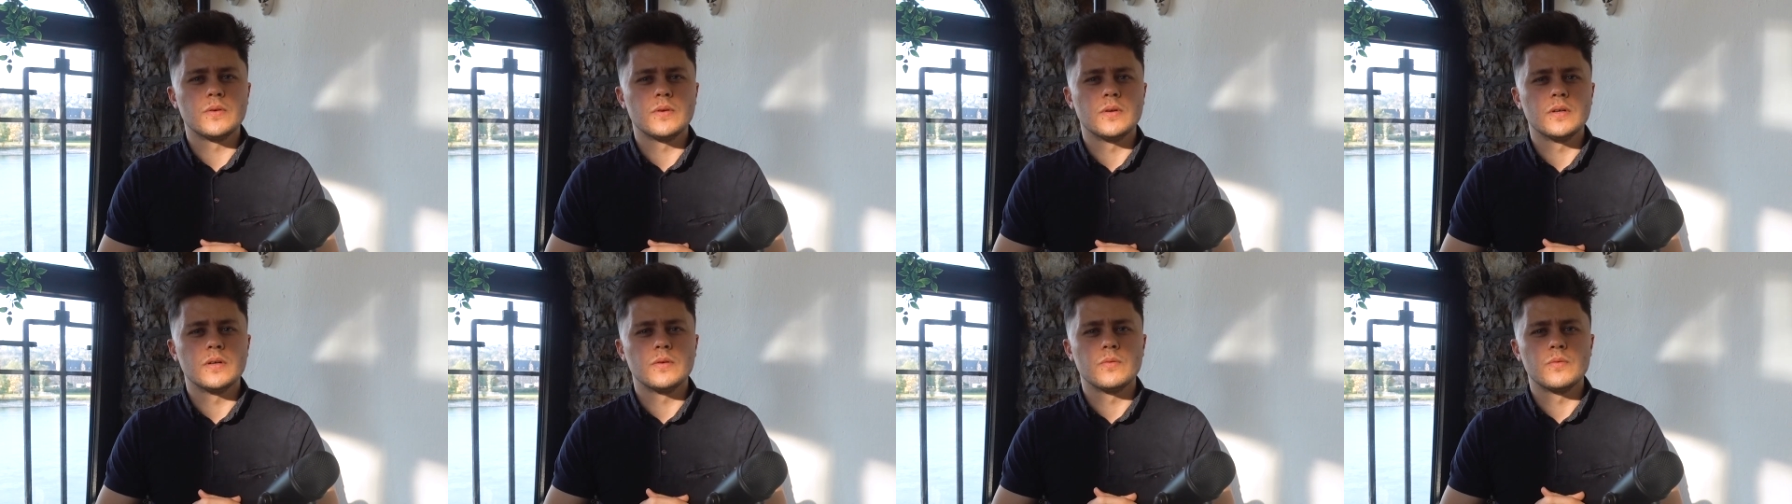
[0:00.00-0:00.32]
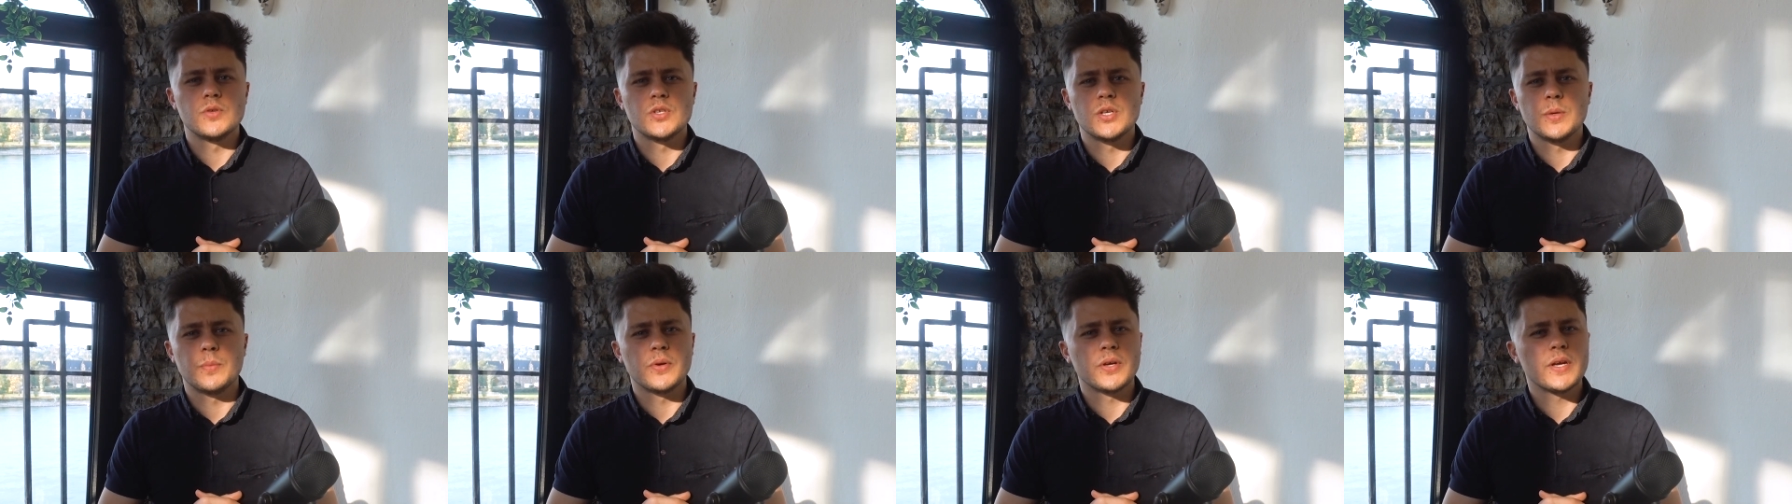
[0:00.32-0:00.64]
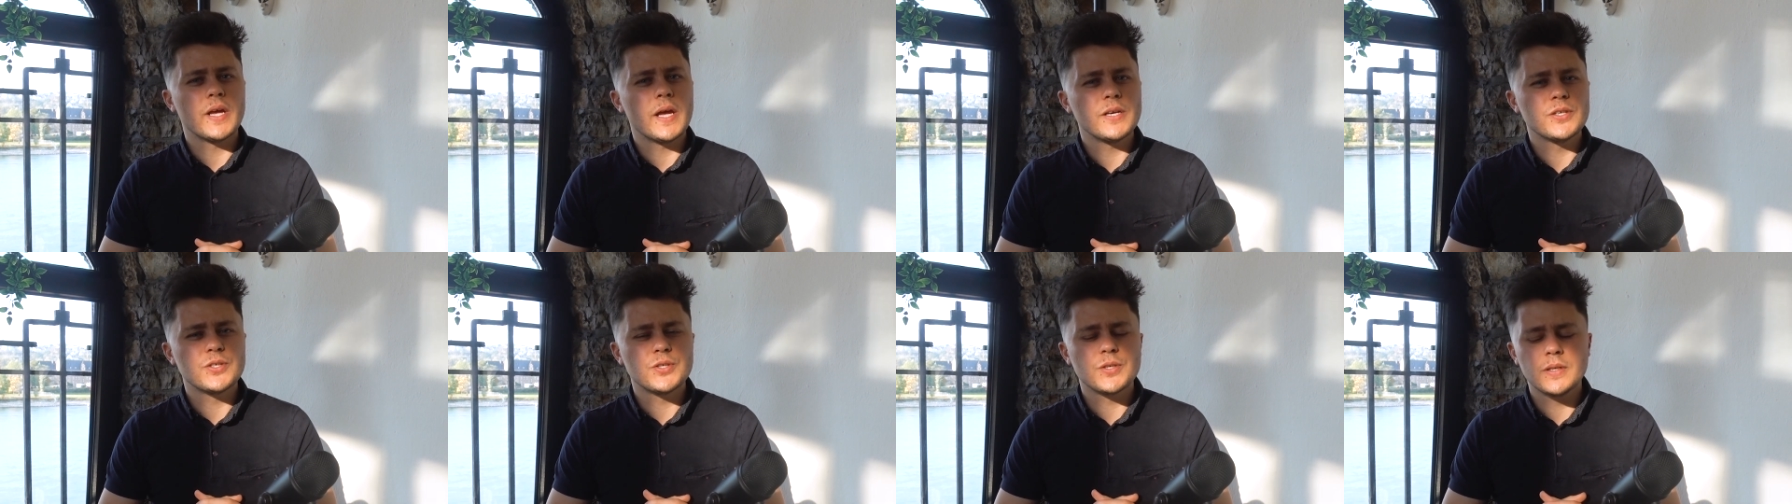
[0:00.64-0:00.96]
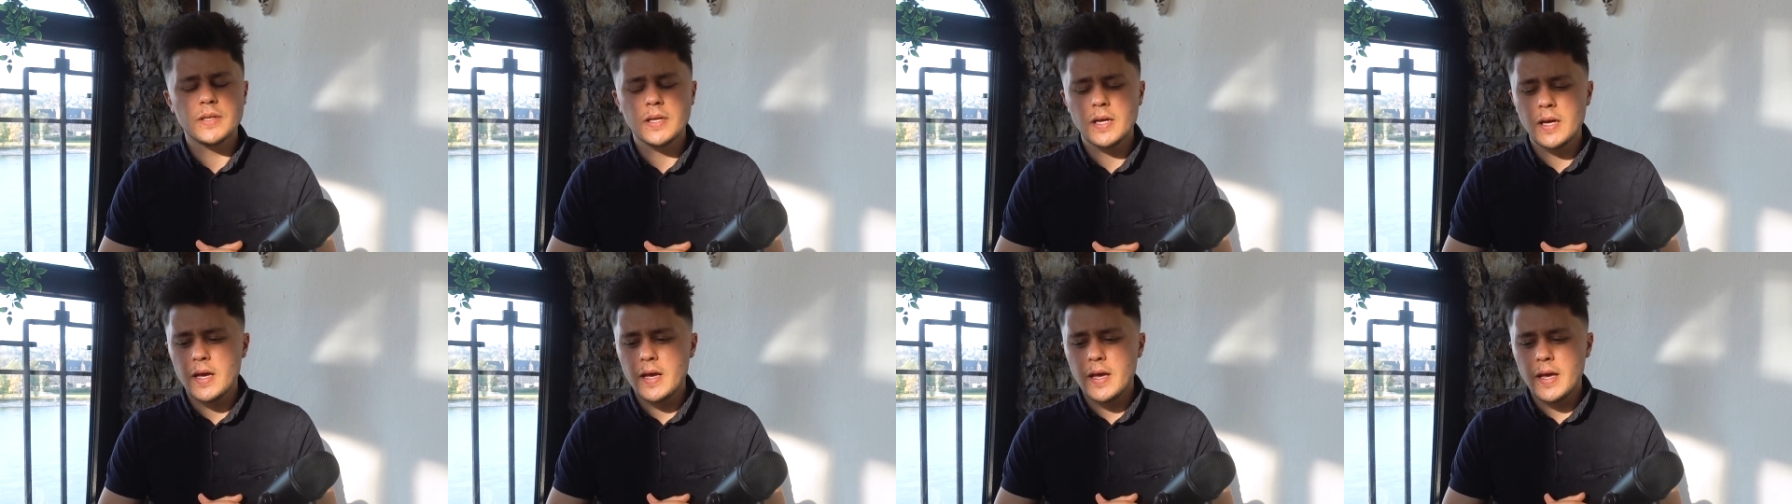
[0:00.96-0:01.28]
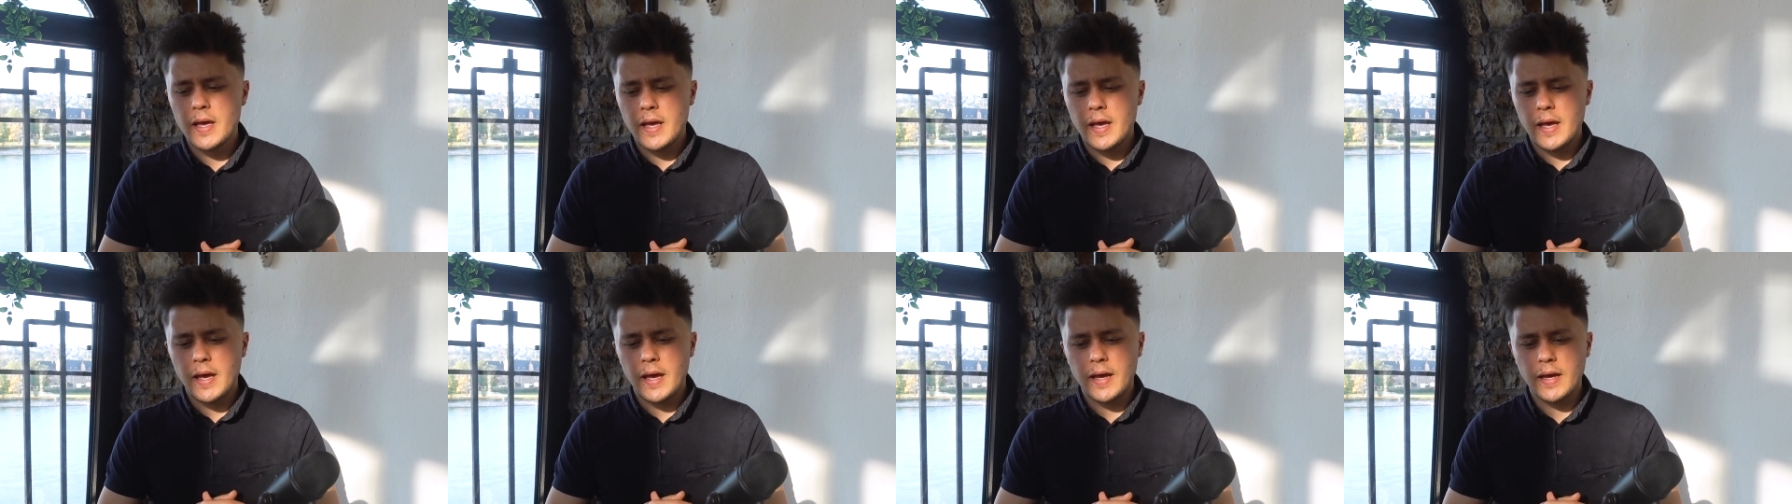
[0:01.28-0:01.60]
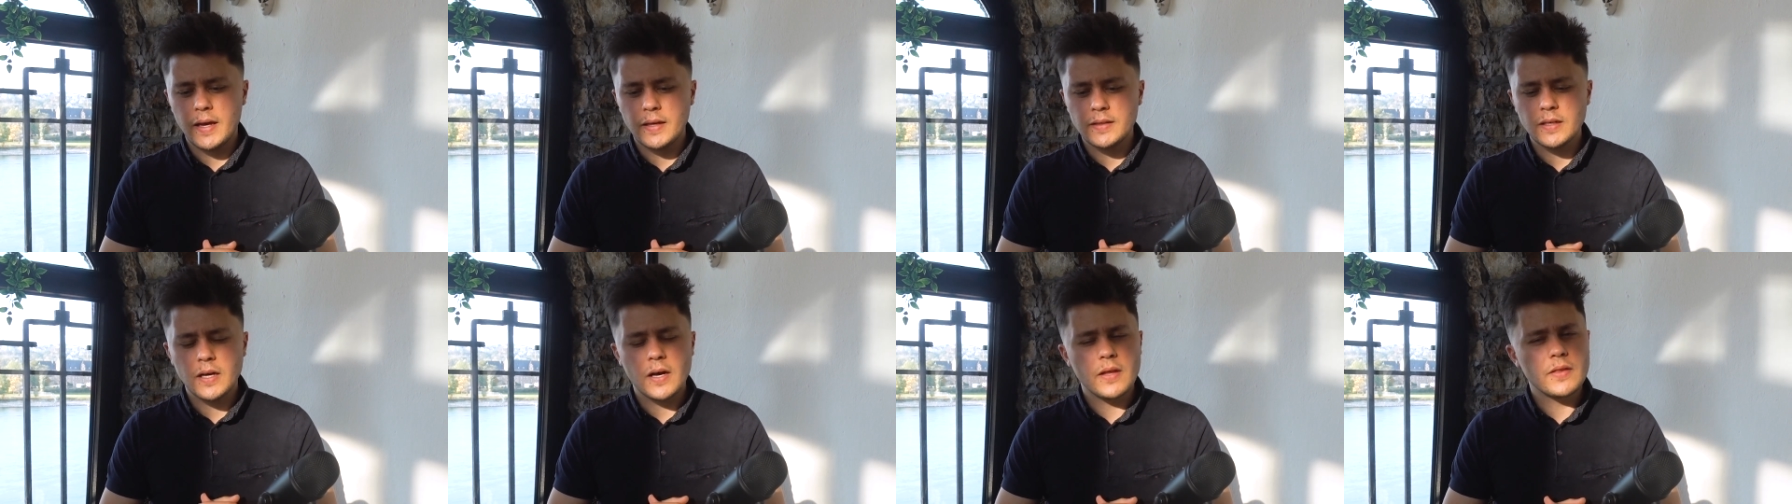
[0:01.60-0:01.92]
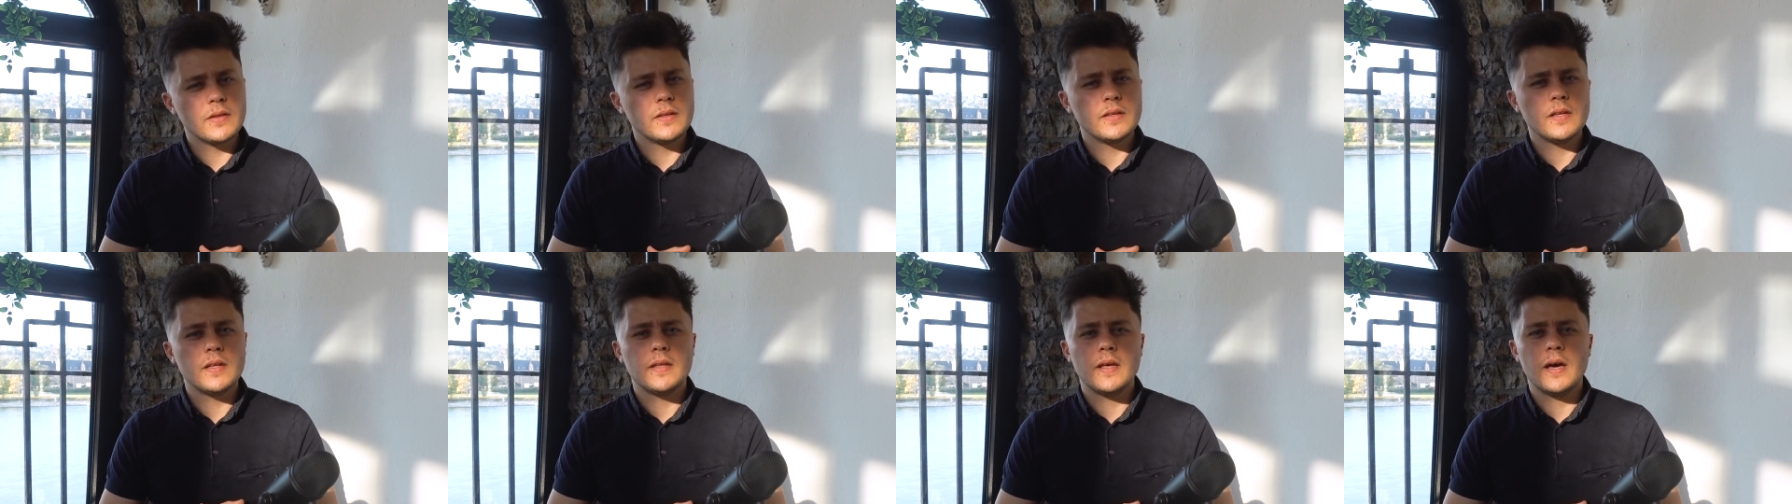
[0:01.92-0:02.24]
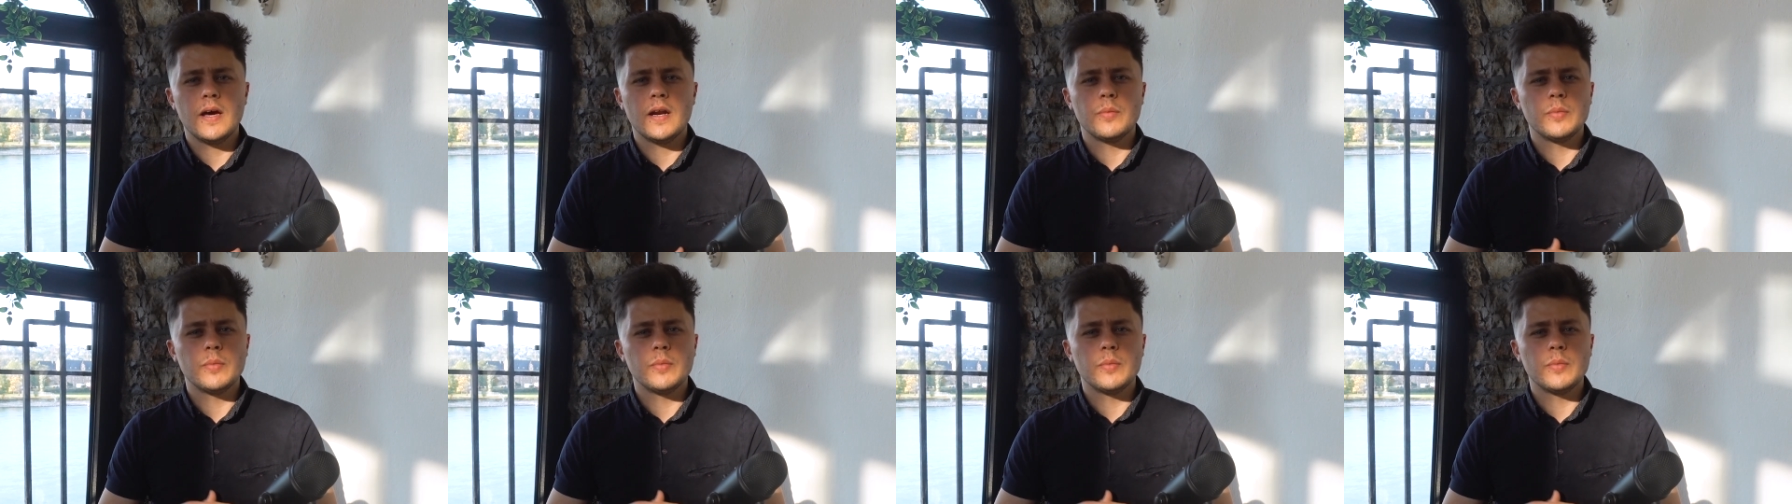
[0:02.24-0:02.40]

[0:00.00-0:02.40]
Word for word: reciprocation. And other than that,